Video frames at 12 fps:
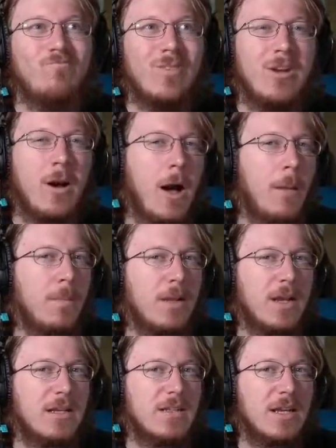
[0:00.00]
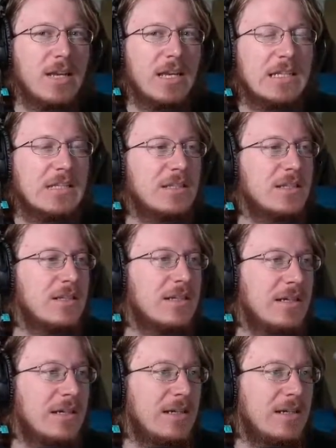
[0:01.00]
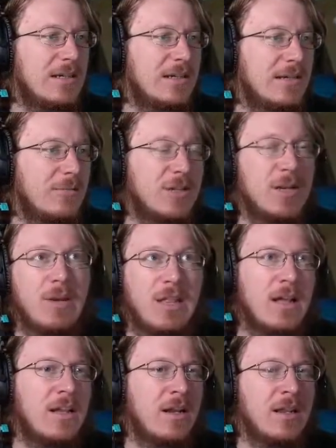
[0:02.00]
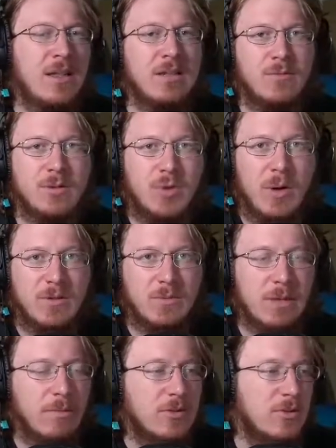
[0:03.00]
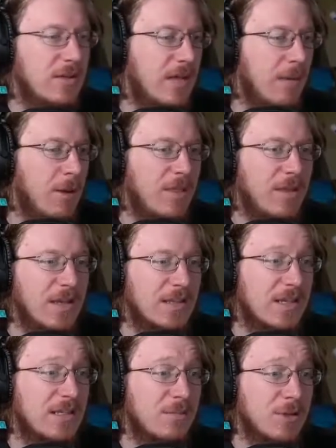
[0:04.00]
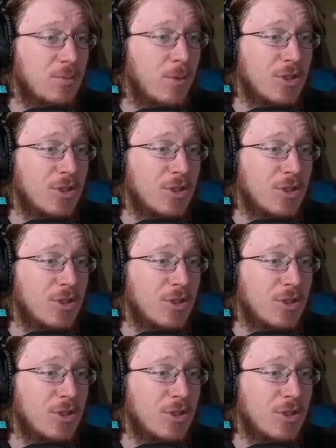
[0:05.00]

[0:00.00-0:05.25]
complex, I guess. Which, I mean, and that's what draws people to the game, I think, is that it's a much more